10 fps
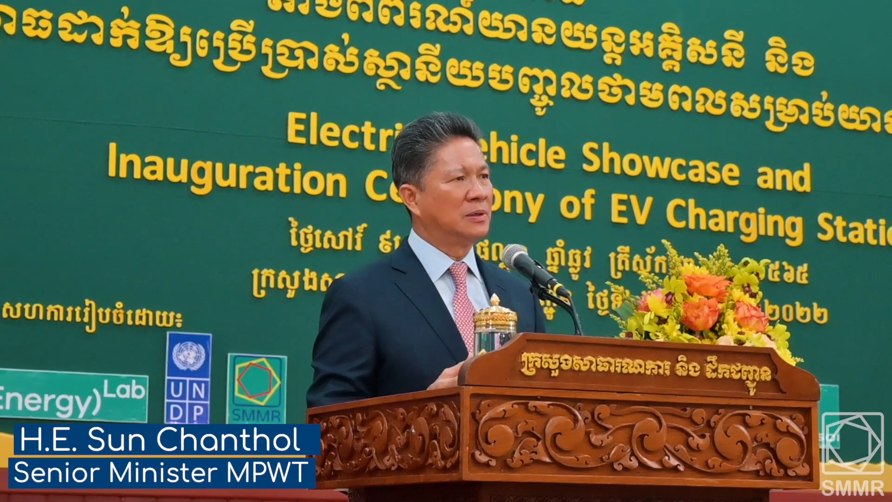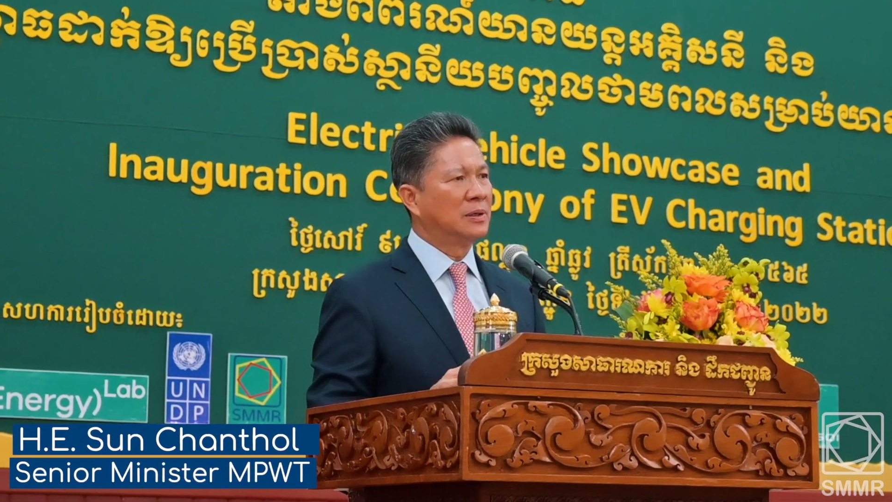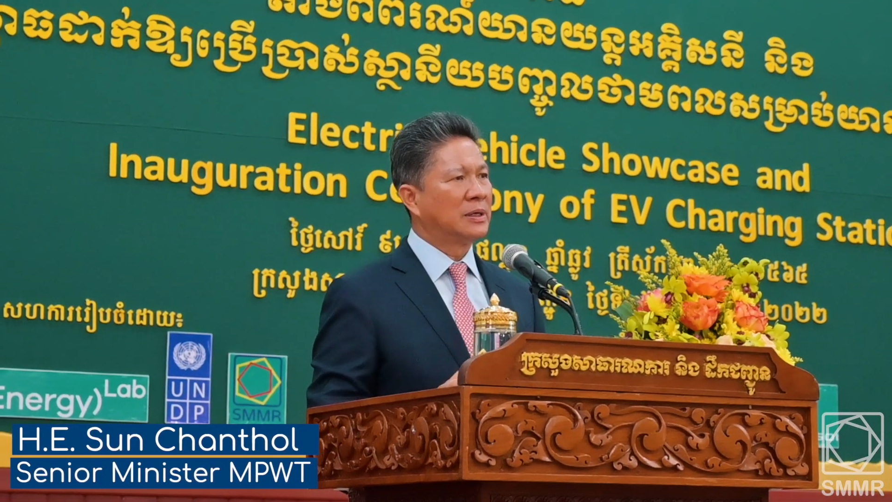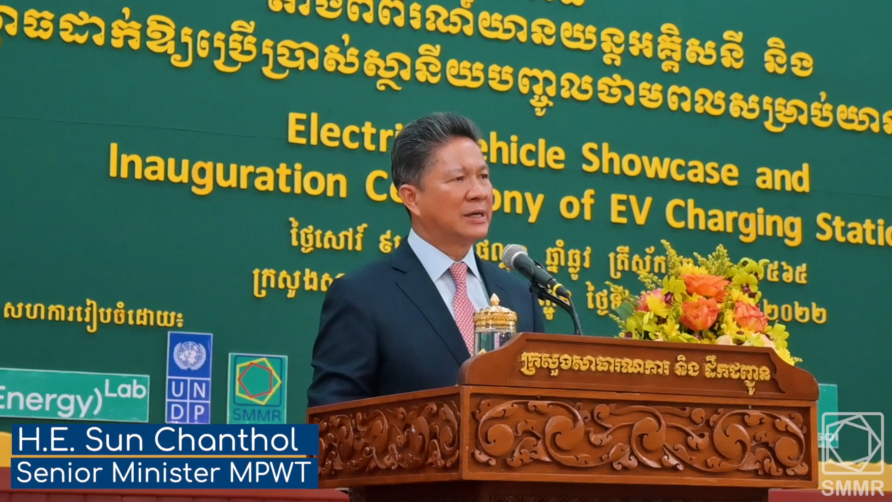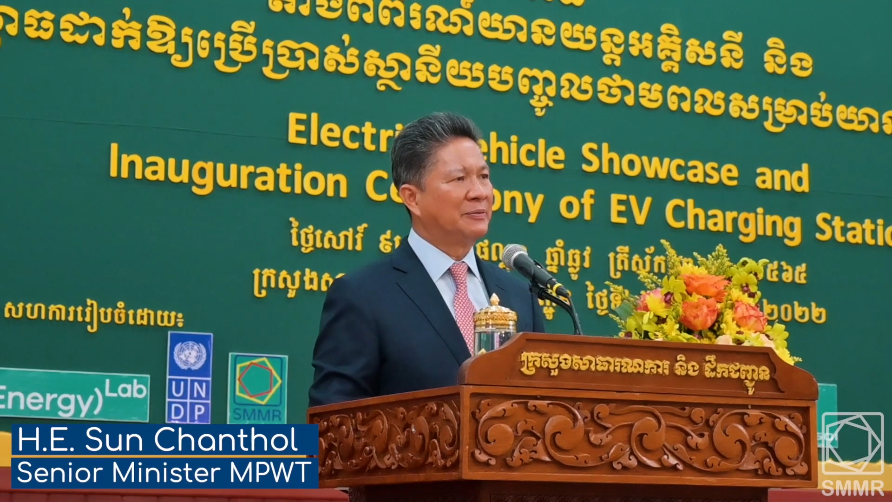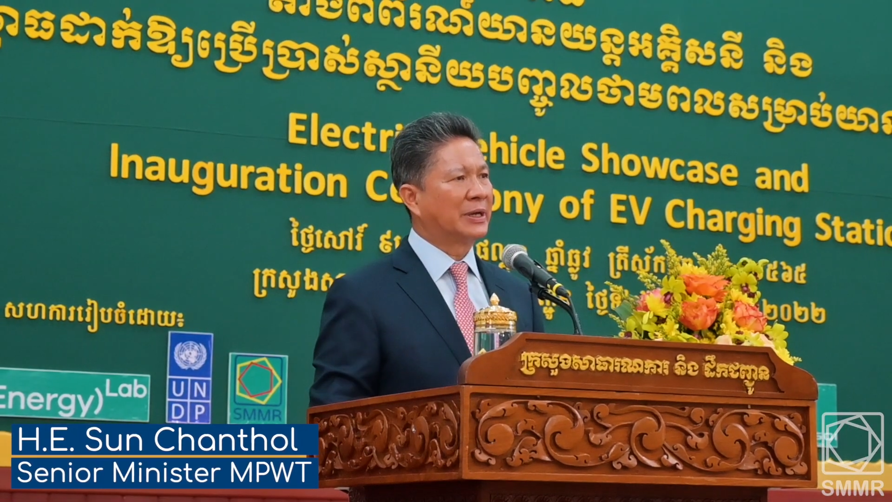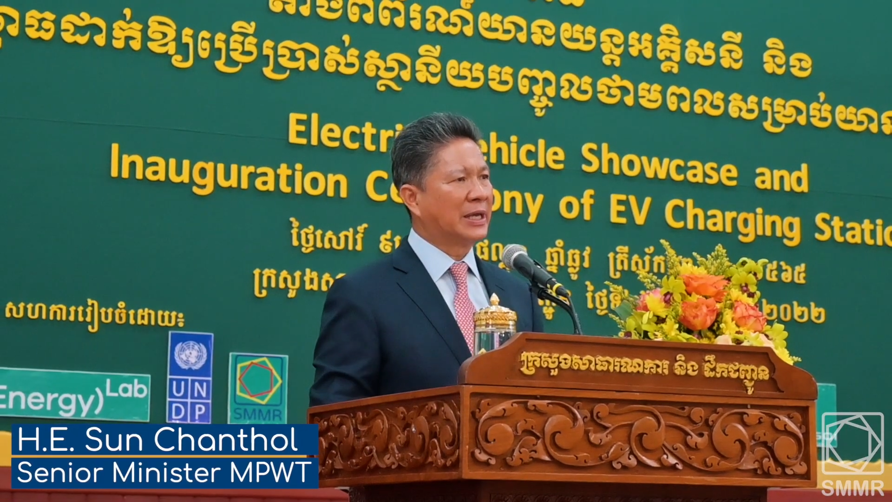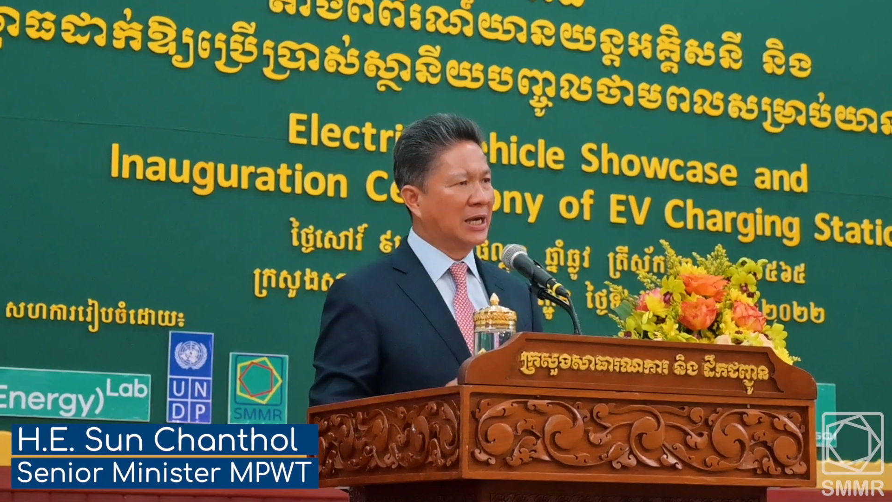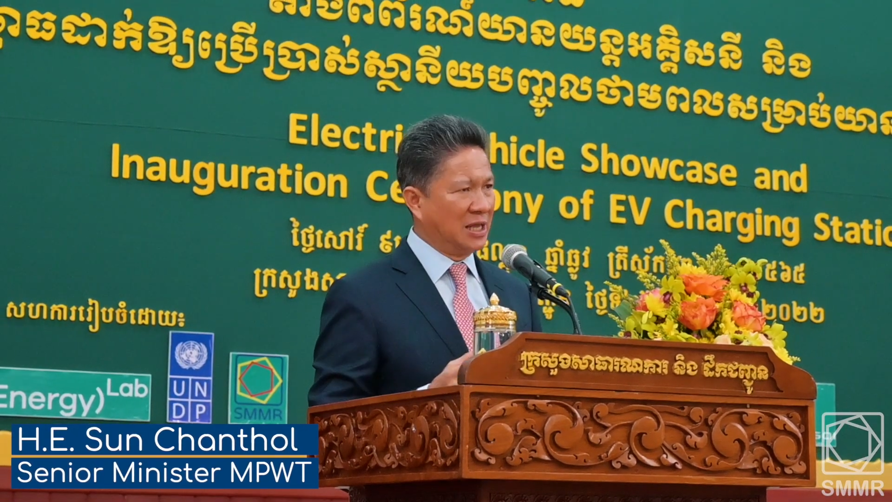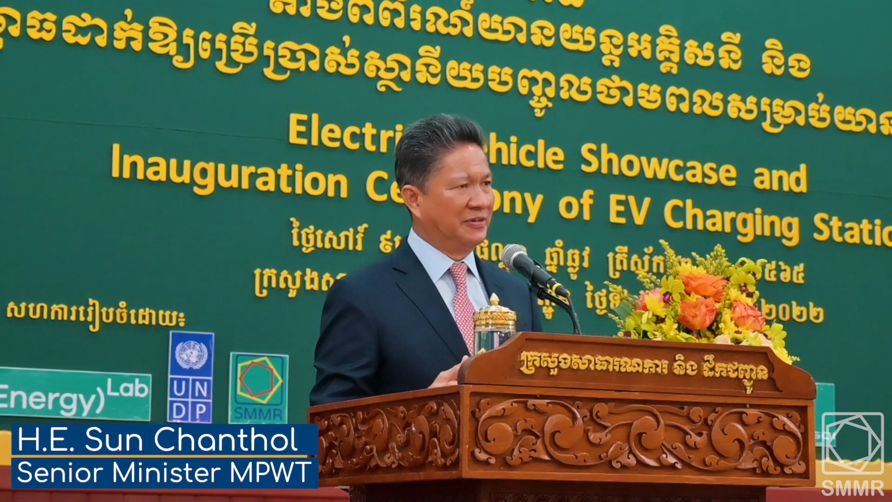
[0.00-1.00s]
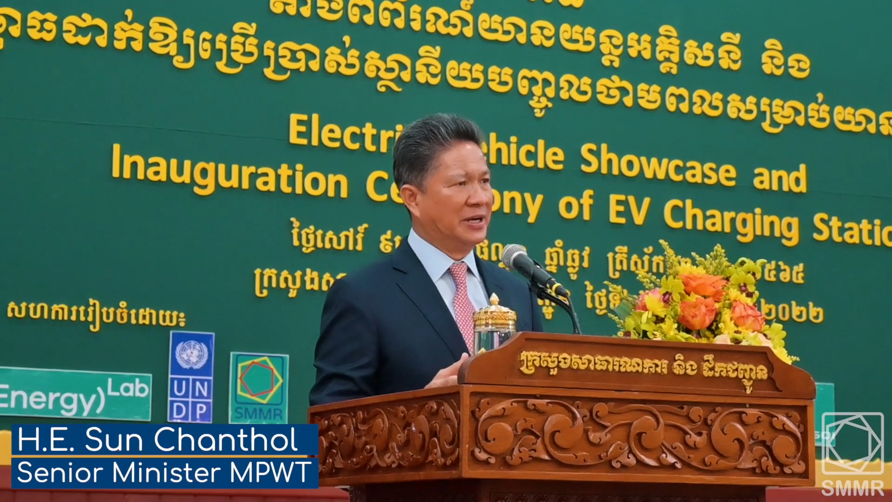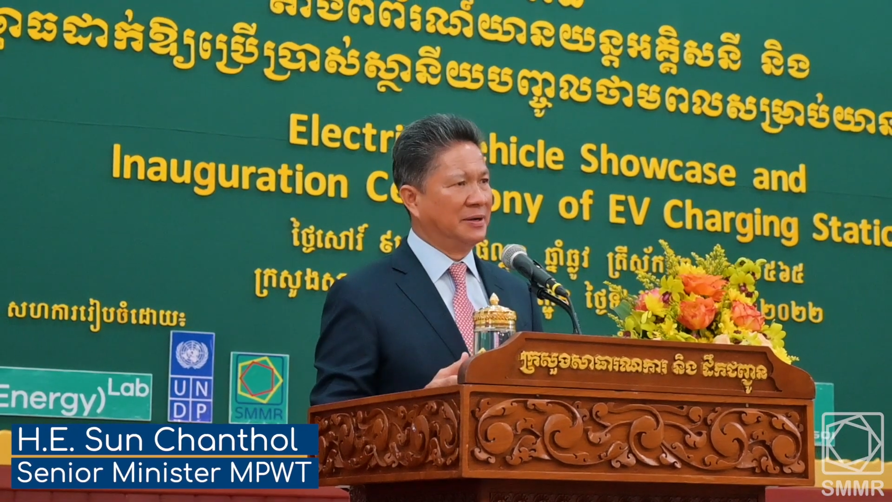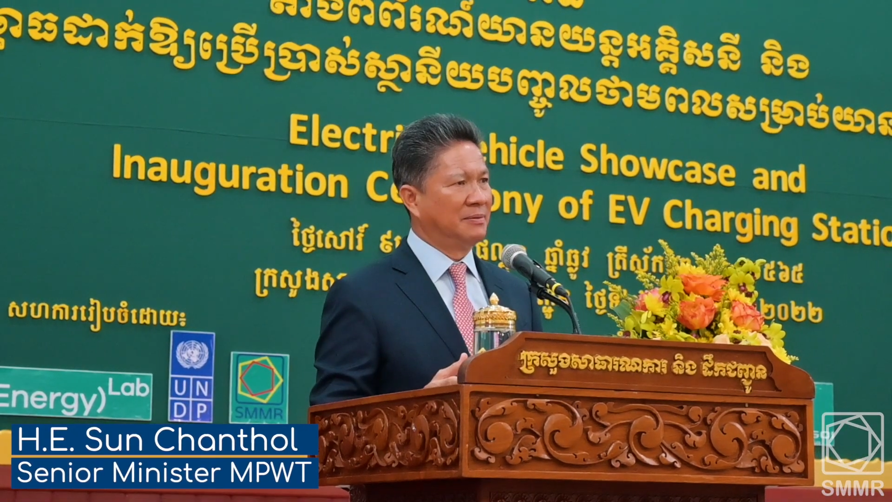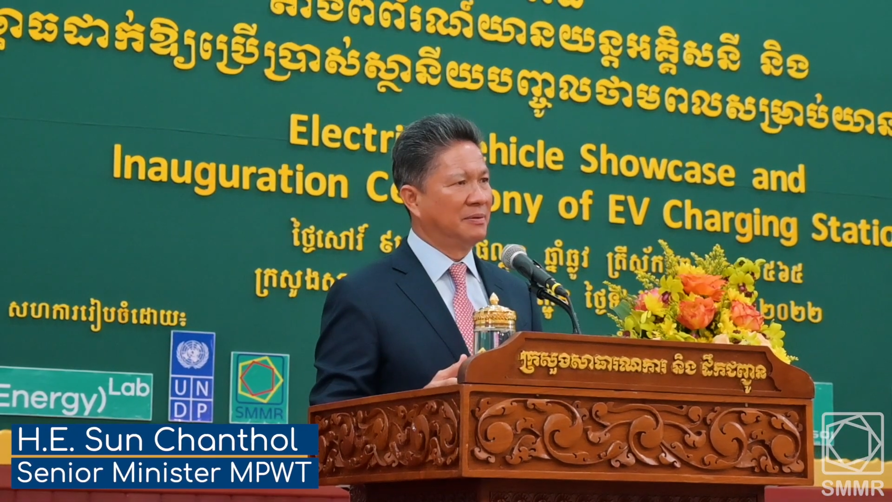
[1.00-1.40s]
the senior minister of